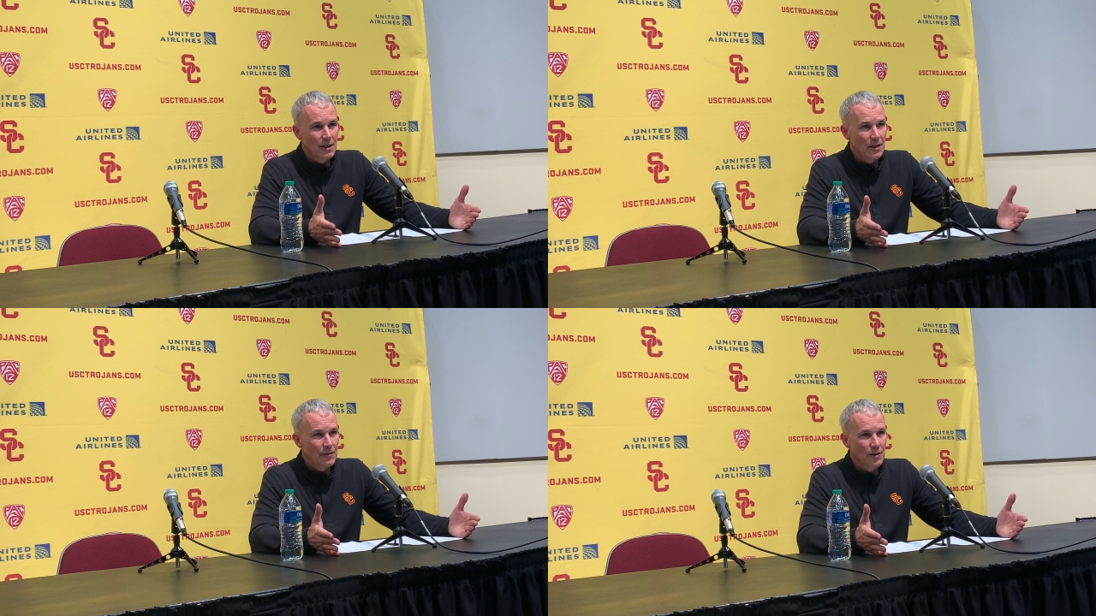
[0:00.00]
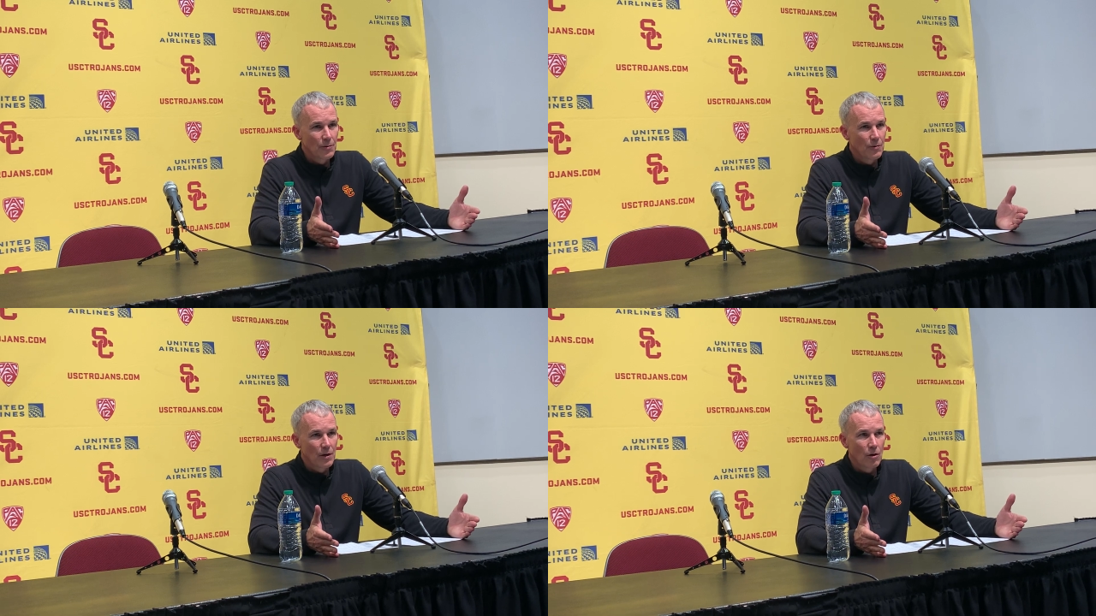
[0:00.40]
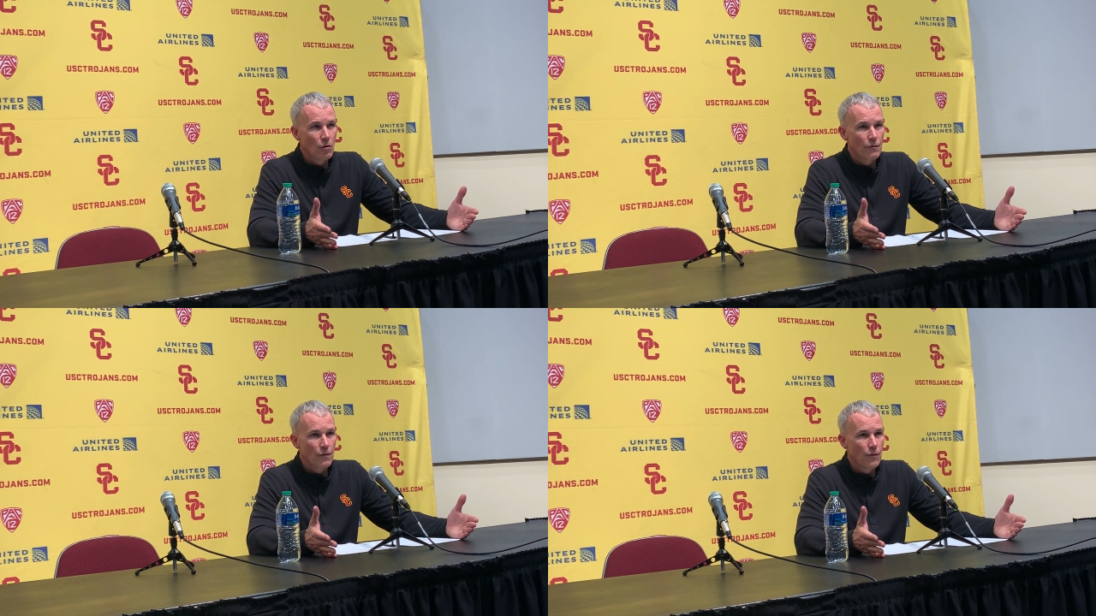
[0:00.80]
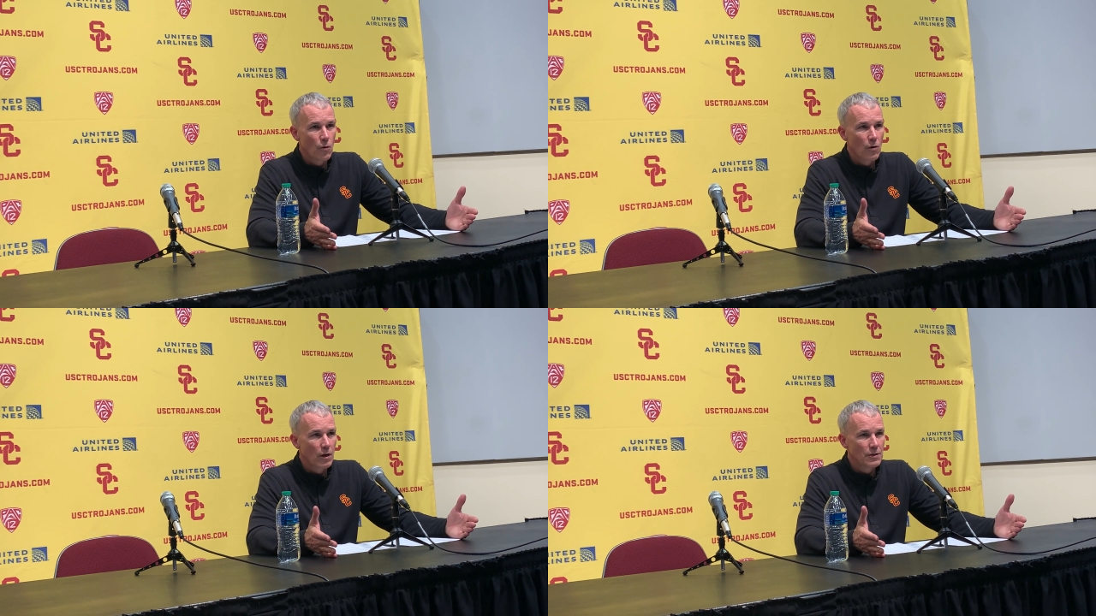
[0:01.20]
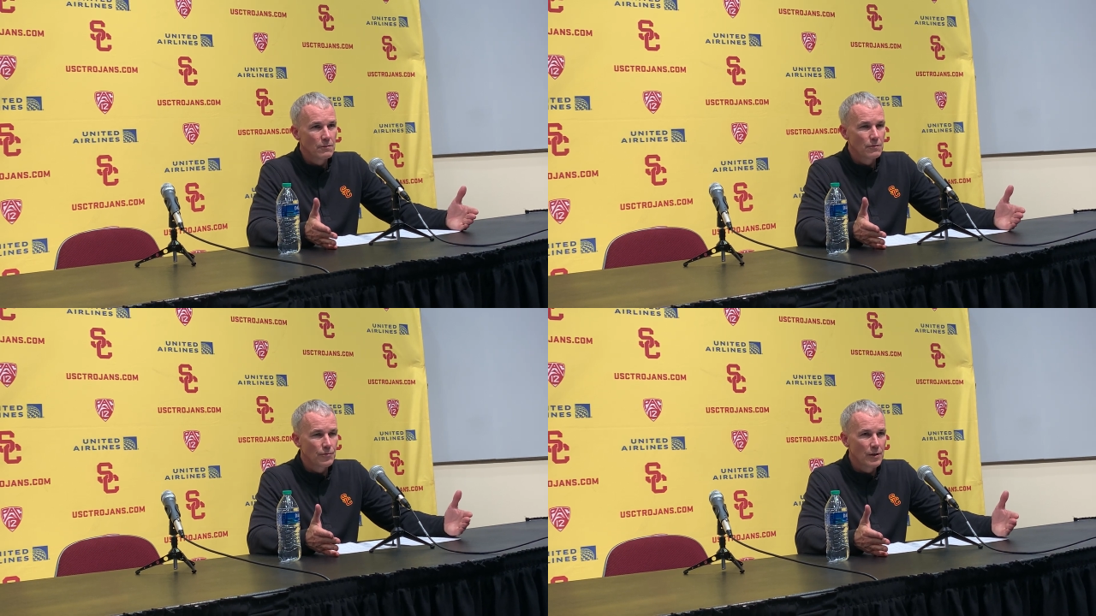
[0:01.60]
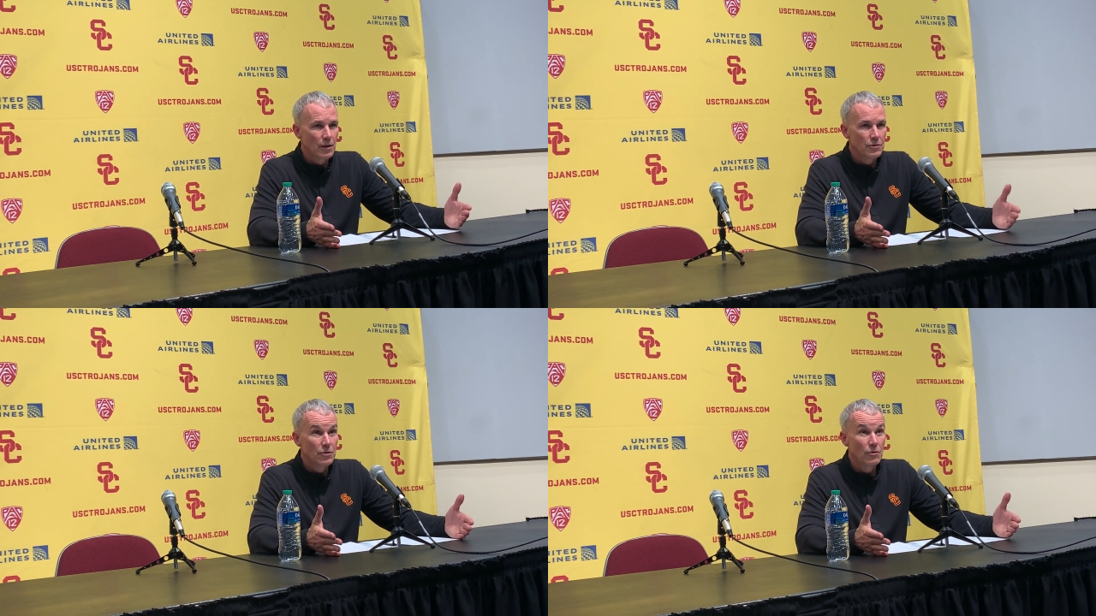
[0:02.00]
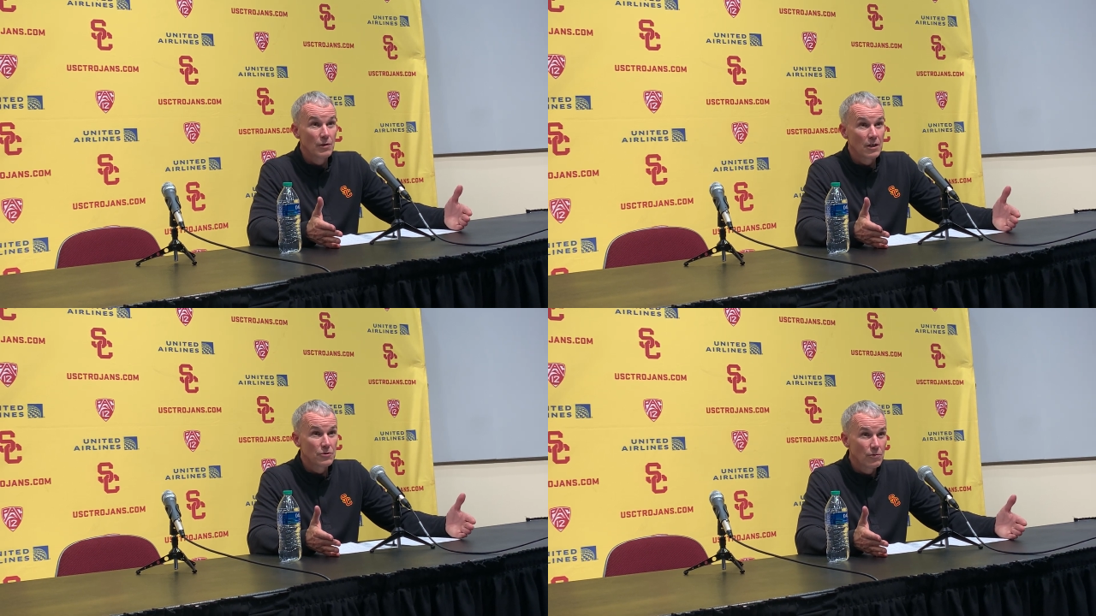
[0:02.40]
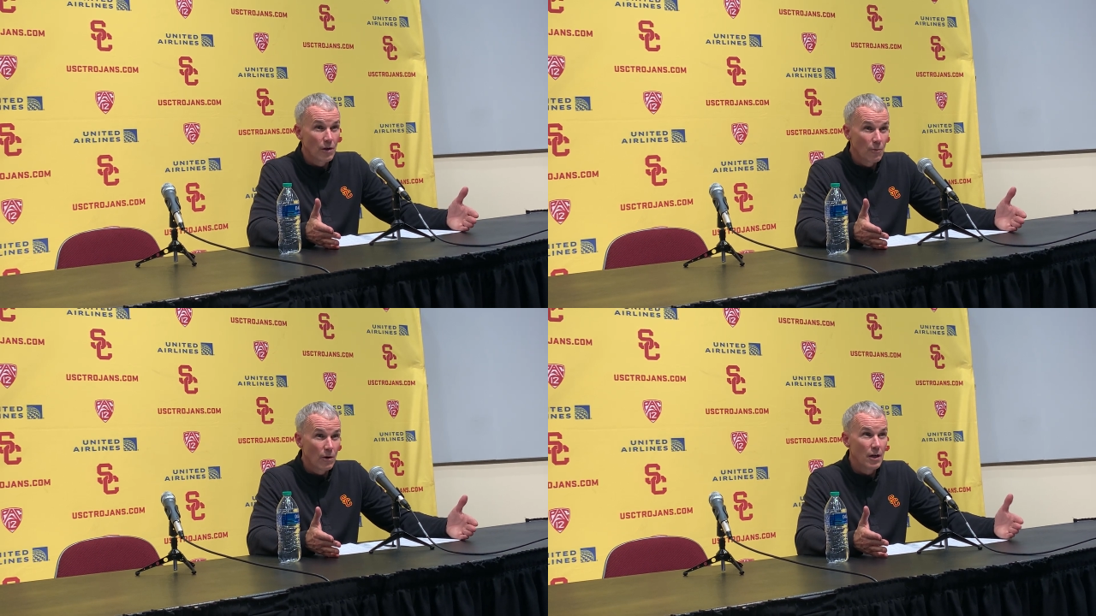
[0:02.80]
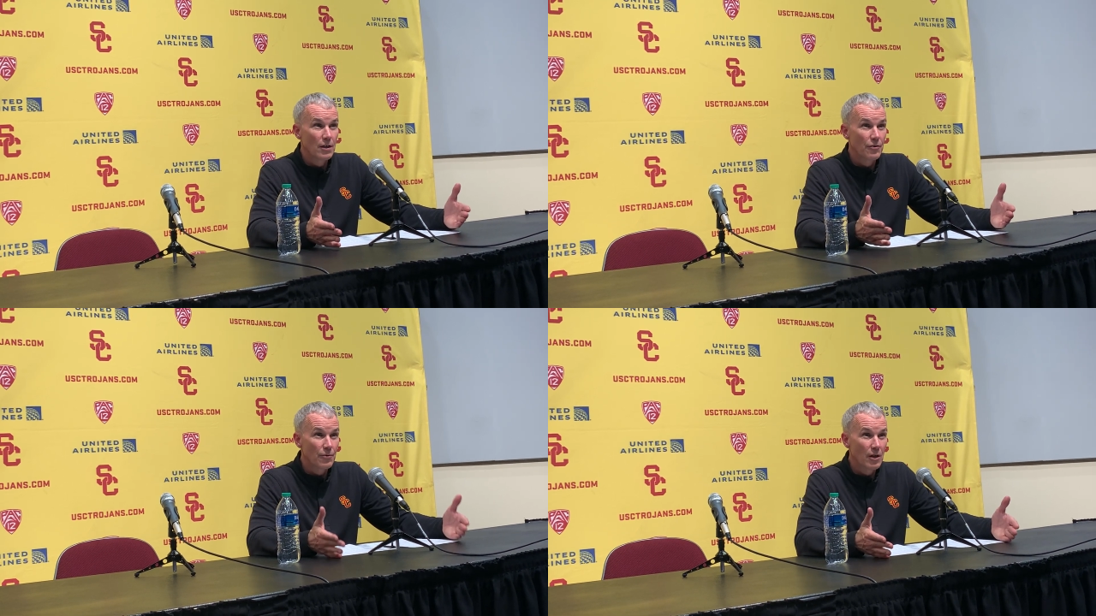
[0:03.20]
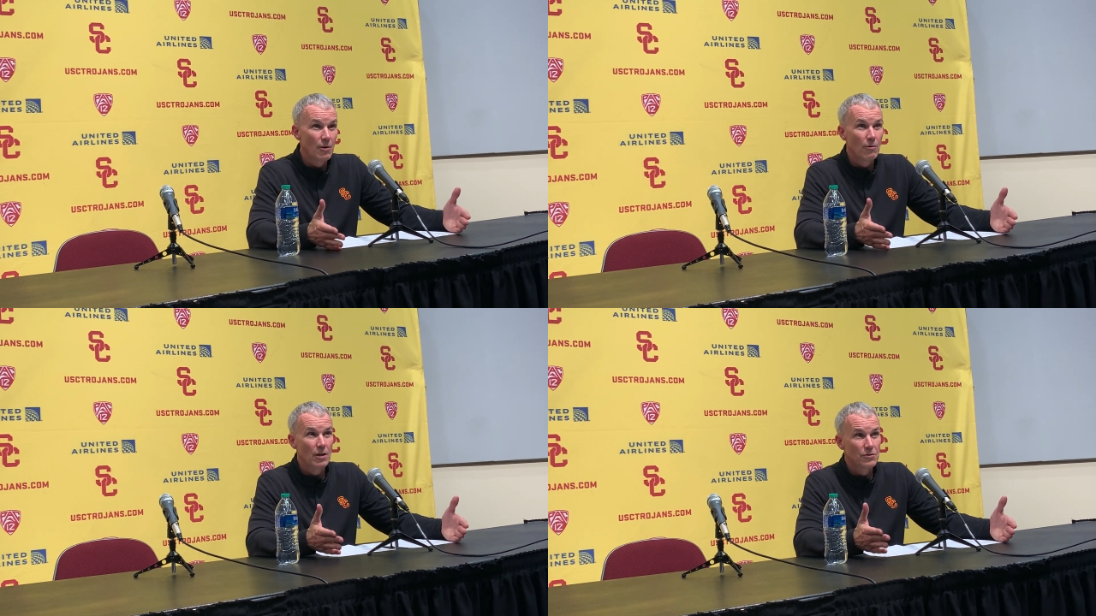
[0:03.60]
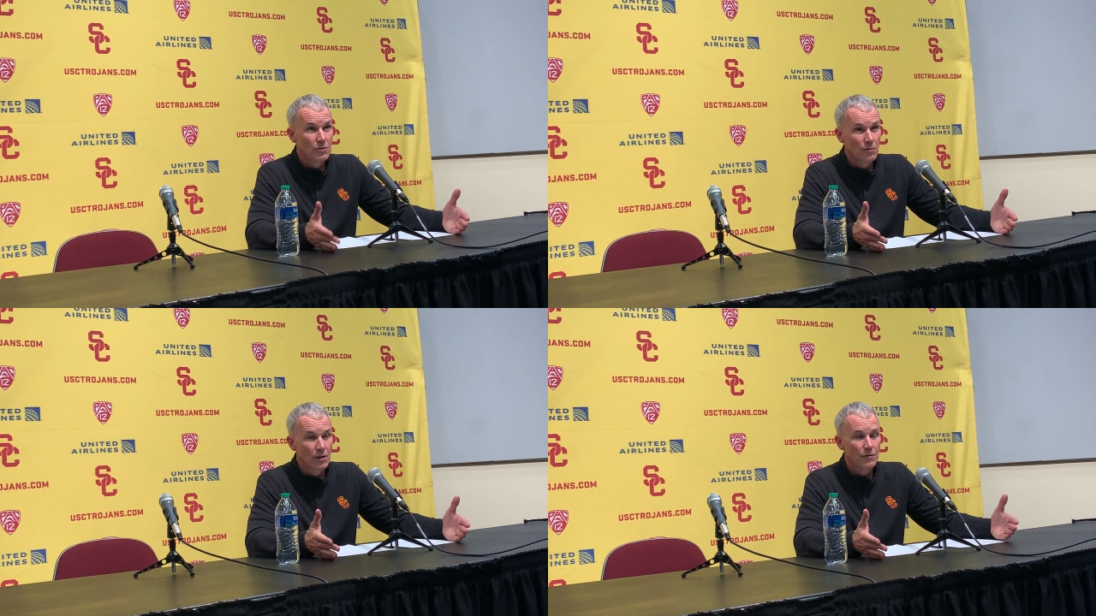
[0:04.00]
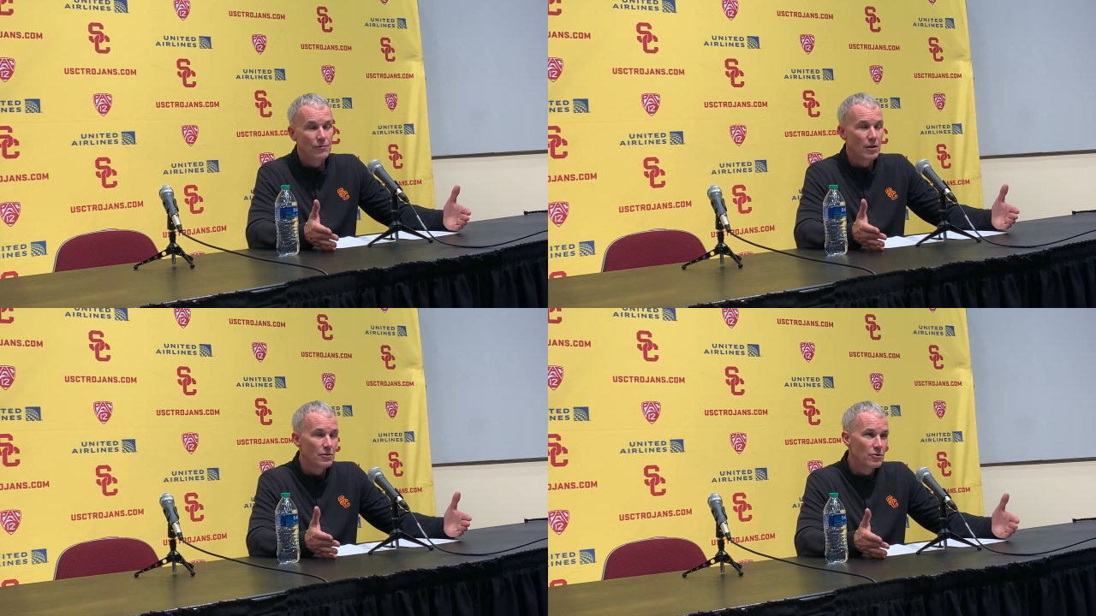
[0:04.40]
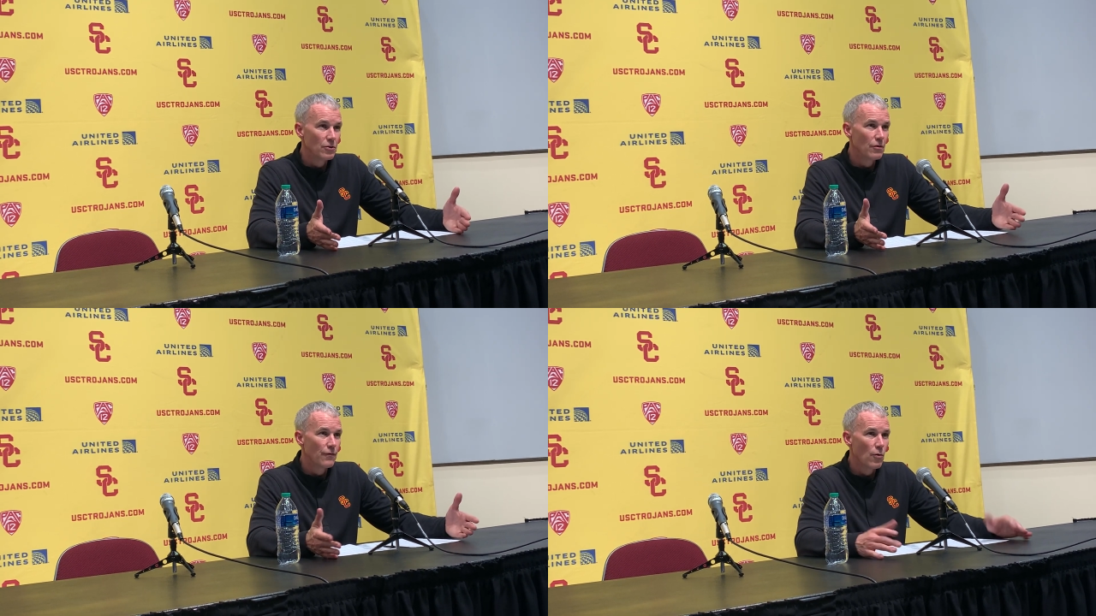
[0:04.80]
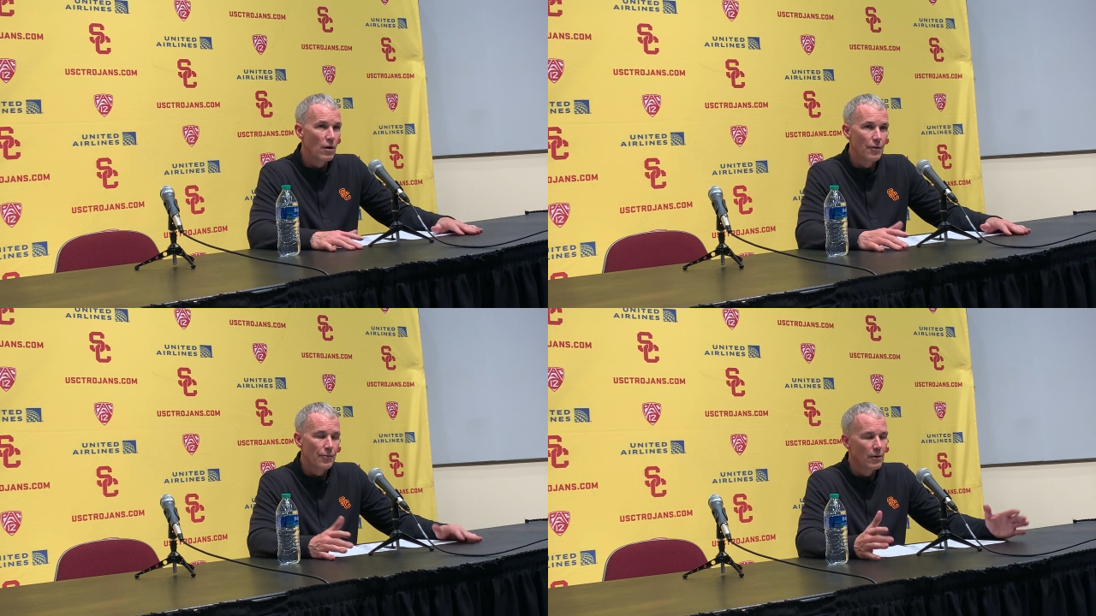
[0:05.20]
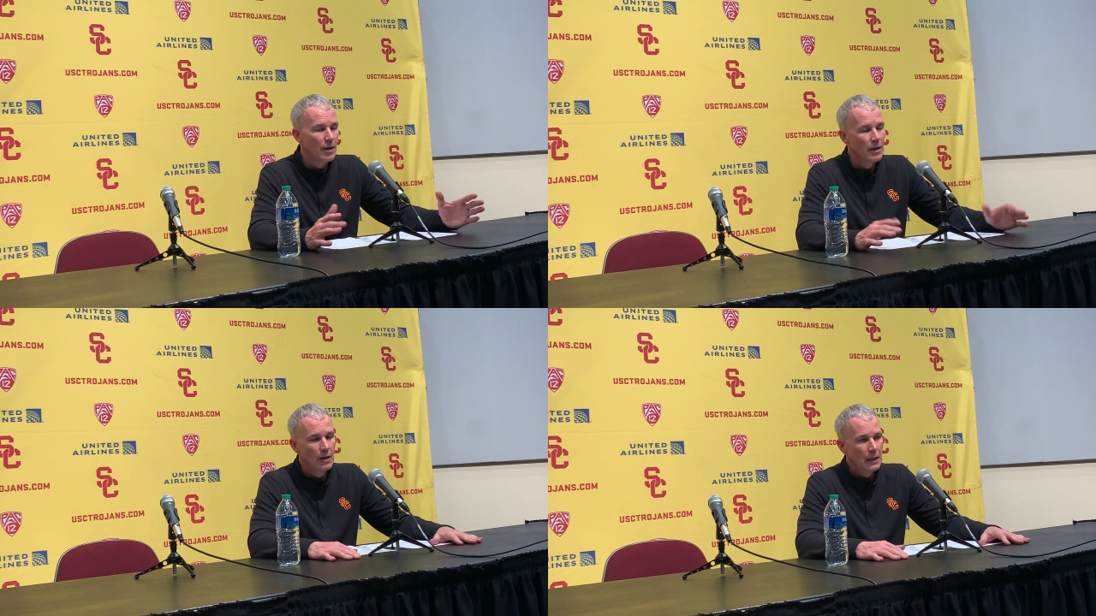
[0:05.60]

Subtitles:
And I think we went 0-for-4 on 3-on-2. We had a 2-on-1, a 3-on-1, a 2-on, 3-on-2, a 4-on-3.